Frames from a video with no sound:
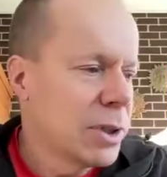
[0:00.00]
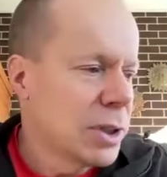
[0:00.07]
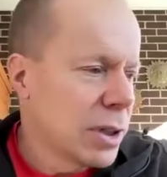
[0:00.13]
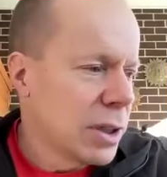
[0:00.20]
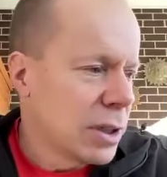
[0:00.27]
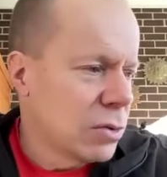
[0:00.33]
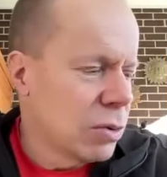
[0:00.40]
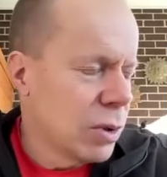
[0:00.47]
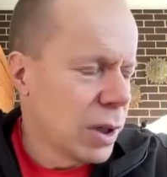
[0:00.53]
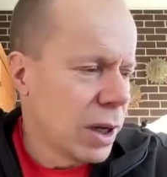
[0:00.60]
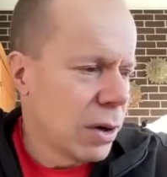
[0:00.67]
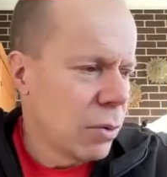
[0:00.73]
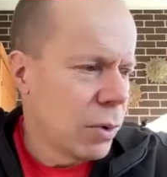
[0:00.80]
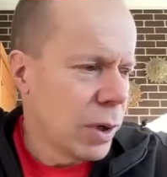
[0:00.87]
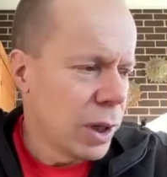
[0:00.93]
which I think is
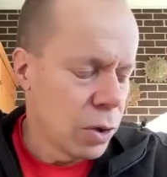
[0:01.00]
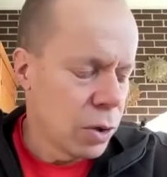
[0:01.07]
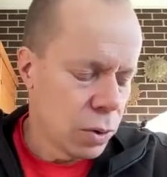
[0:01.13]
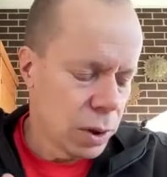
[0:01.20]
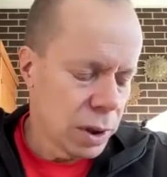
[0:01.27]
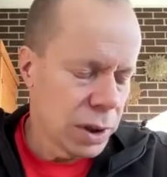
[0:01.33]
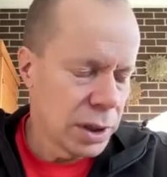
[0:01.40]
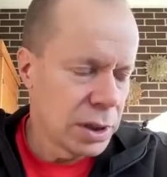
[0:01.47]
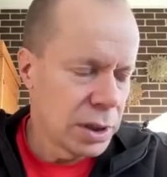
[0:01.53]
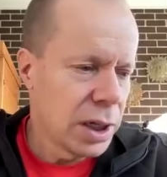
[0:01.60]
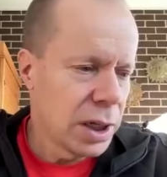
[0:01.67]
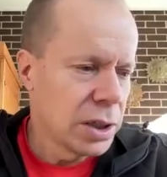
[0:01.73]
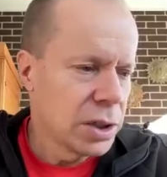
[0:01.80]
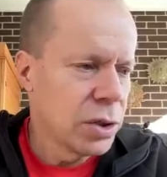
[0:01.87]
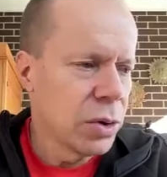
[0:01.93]
really cool, and
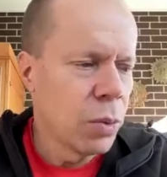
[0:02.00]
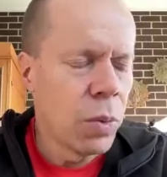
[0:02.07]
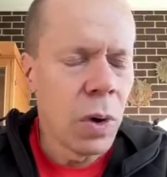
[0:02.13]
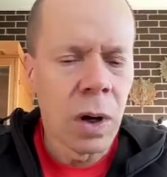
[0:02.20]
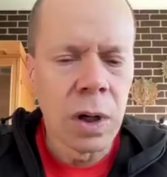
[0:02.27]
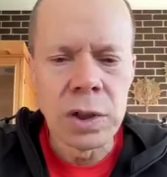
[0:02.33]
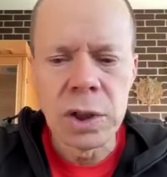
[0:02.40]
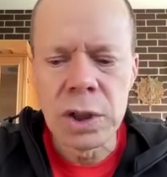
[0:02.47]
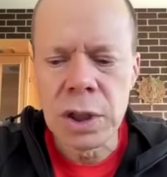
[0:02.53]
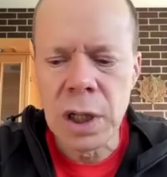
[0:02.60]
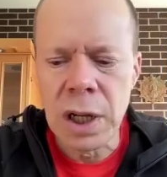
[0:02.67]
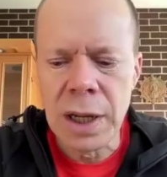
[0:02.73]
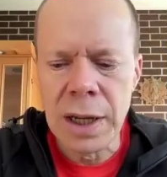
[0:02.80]
into the watch.